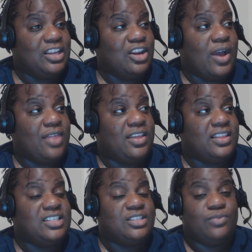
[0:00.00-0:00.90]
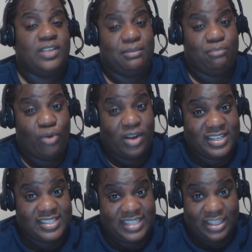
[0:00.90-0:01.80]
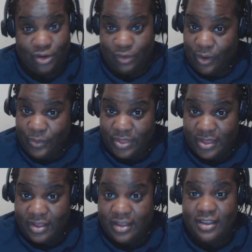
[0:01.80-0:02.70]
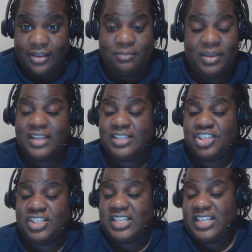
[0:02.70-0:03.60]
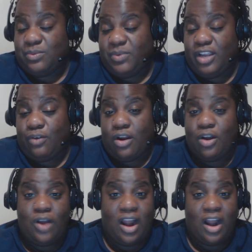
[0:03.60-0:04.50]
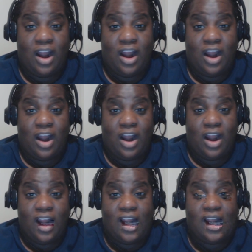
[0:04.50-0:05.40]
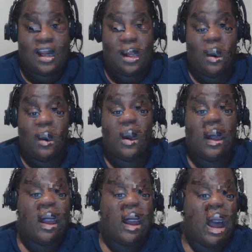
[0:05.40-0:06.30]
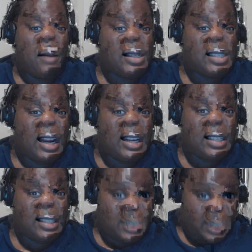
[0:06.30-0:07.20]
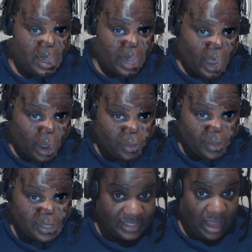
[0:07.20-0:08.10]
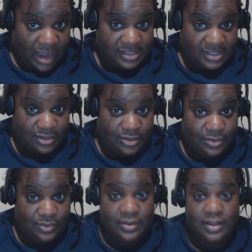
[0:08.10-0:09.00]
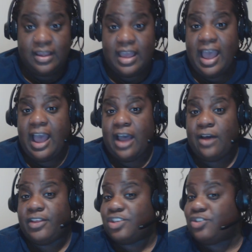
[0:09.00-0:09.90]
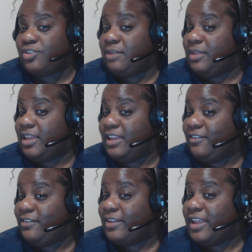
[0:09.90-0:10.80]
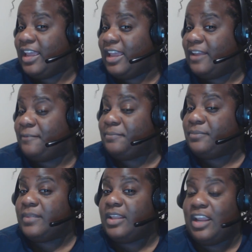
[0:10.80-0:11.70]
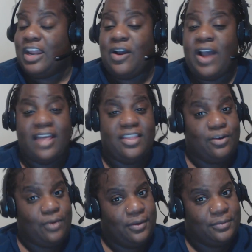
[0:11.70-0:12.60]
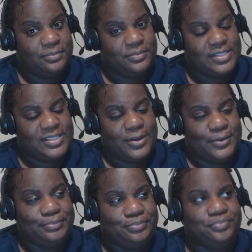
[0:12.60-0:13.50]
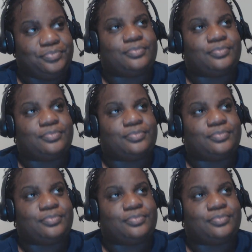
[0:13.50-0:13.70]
you know, I think this is really important to see the growth because just as we grow, our hair grows with us. So I'm excited to see how these locks do, how they treat me, and you know, how they grow. So